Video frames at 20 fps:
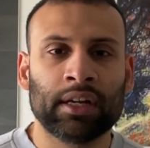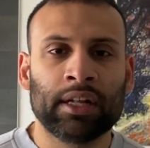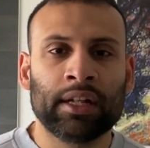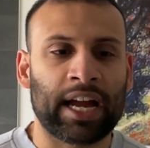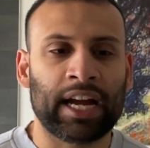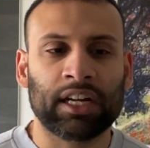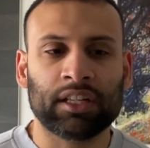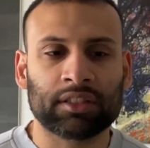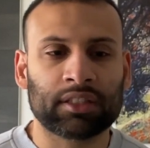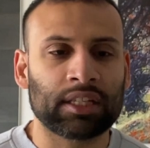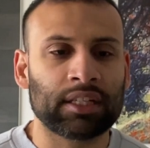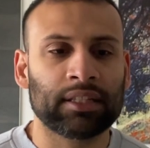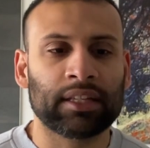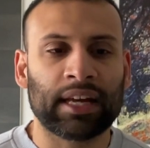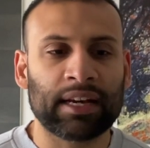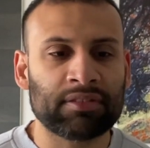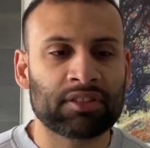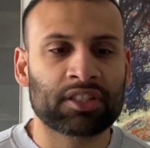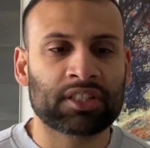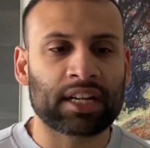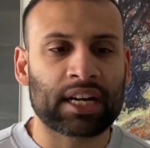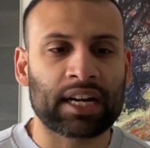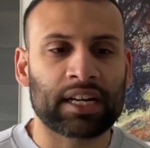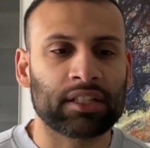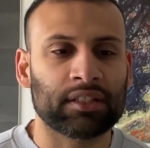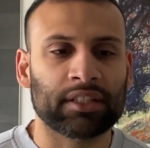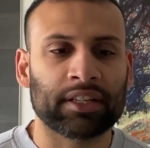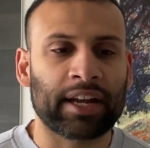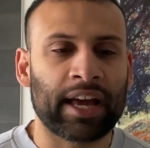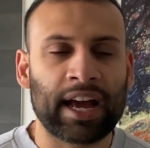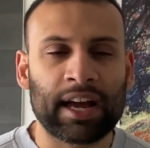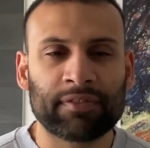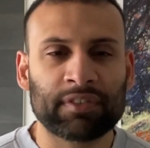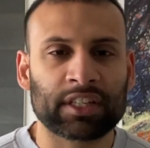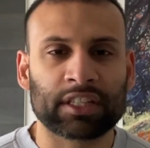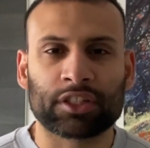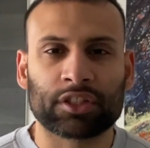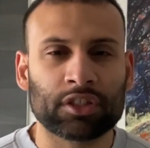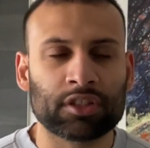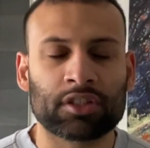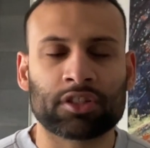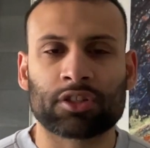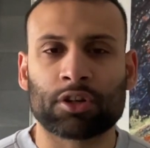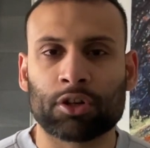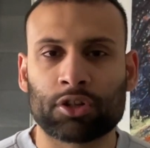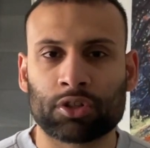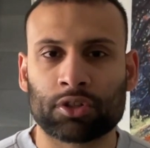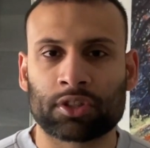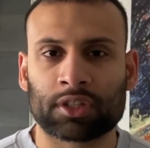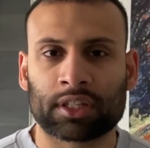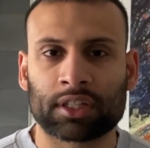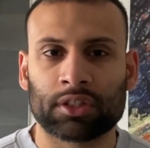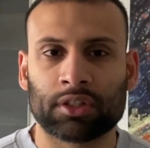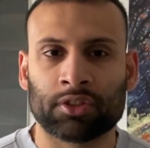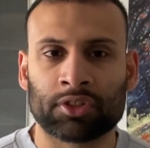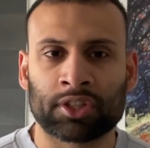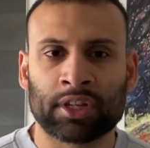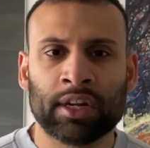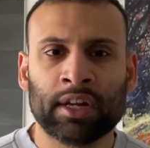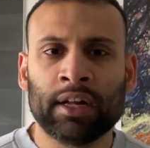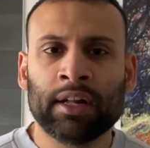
healthy lifestyle, and having good social skills,